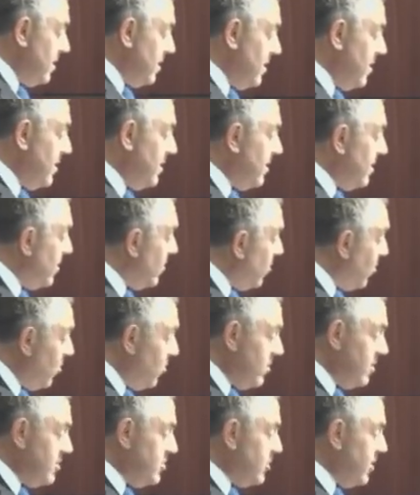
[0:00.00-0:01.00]
uh, that
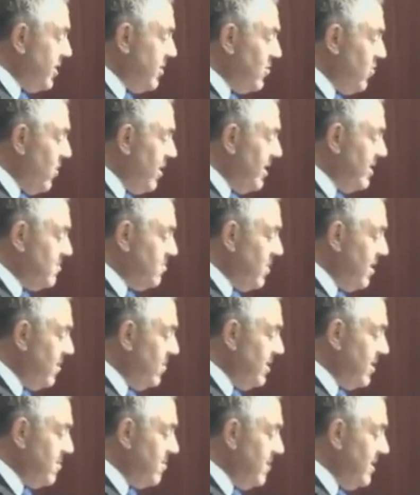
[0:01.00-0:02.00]
all the G20's
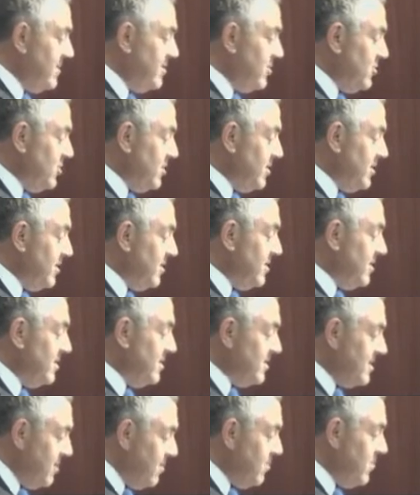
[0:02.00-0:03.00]
public messaging
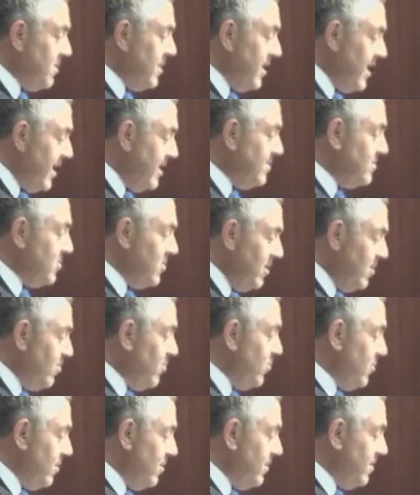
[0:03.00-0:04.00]
simply had to
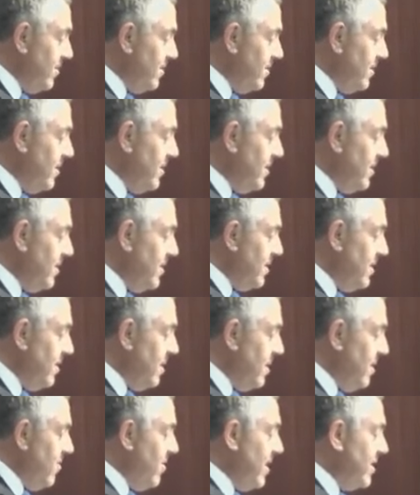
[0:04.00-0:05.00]
improve.
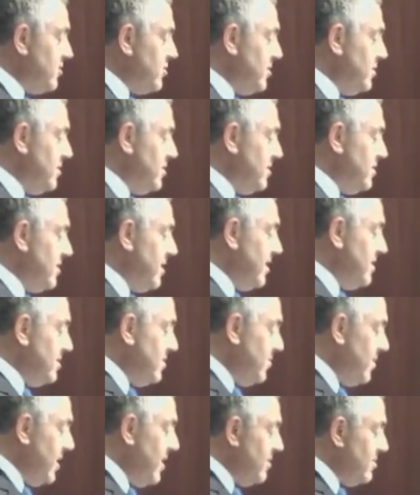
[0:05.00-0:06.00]
Our actions had to
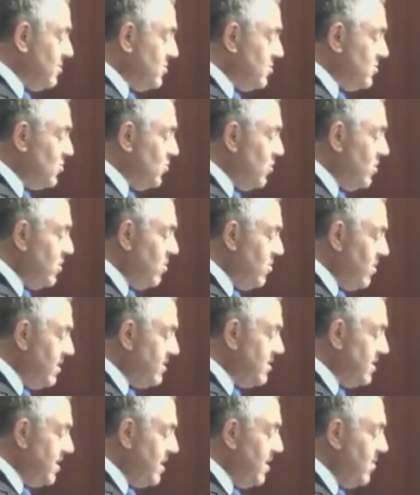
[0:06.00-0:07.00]
be understood and
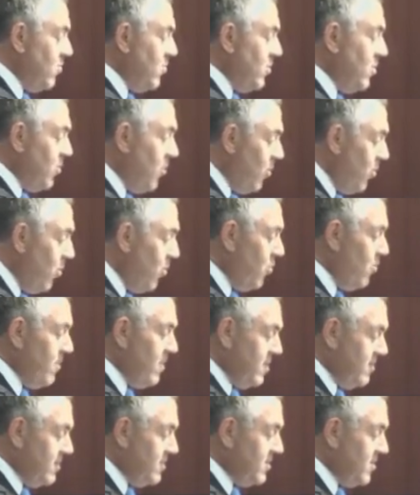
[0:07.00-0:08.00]
resonate with all
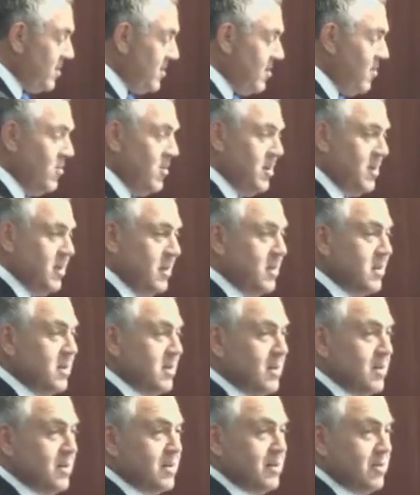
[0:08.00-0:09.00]
members of the community,
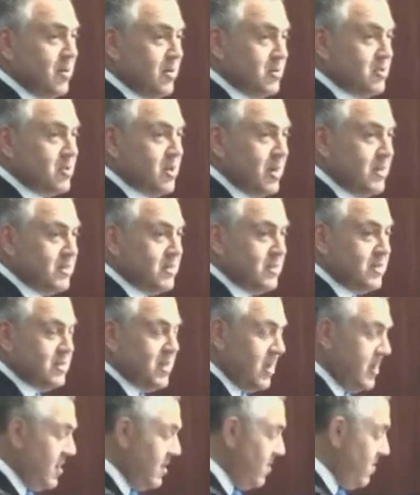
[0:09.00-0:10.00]
not just the
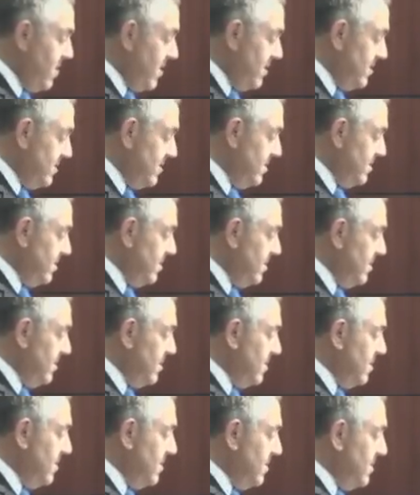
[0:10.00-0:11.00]
technocrats.
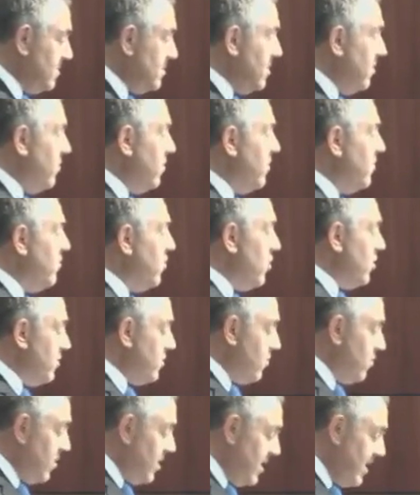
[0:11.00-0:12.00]
So we've
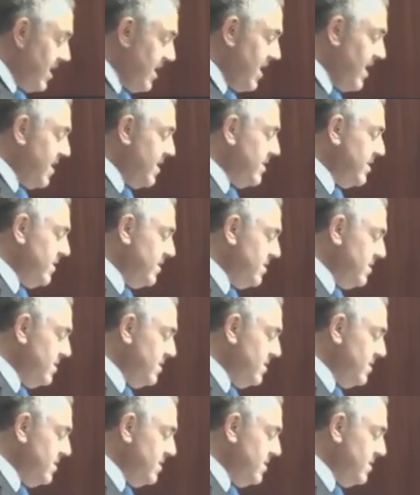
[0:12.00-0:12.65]
worked really hard